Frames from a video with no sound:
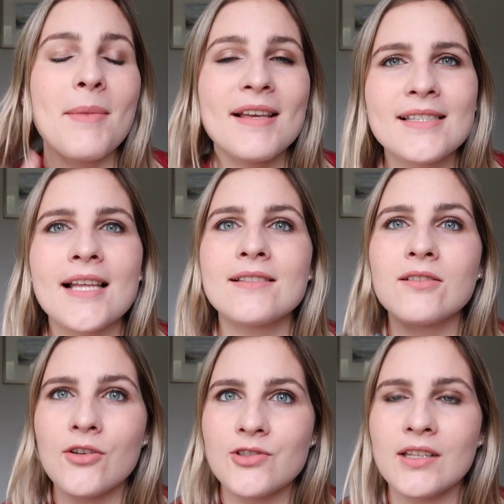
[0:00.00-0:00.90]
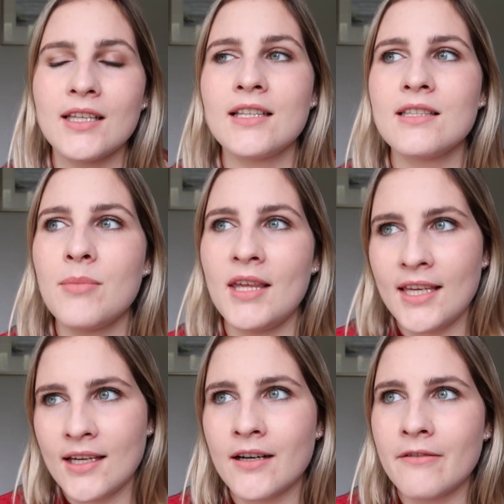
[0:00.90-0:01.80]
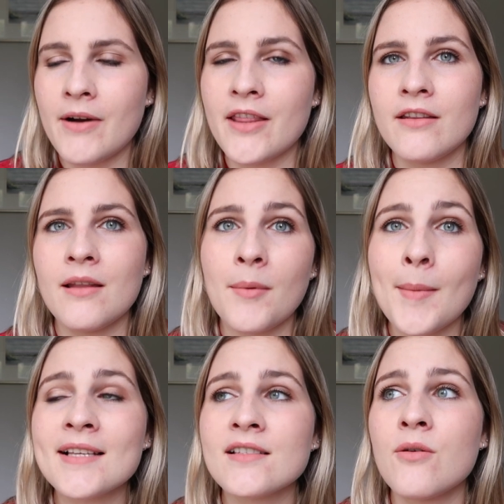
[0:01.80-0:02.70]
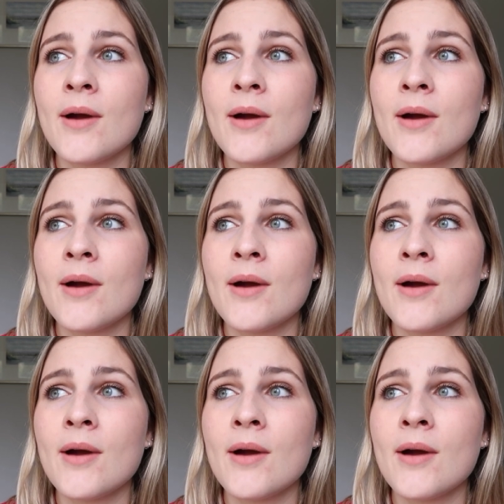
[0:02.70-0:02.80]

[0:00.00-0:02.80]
It makes sense, logically, to be here rather than in Mexico,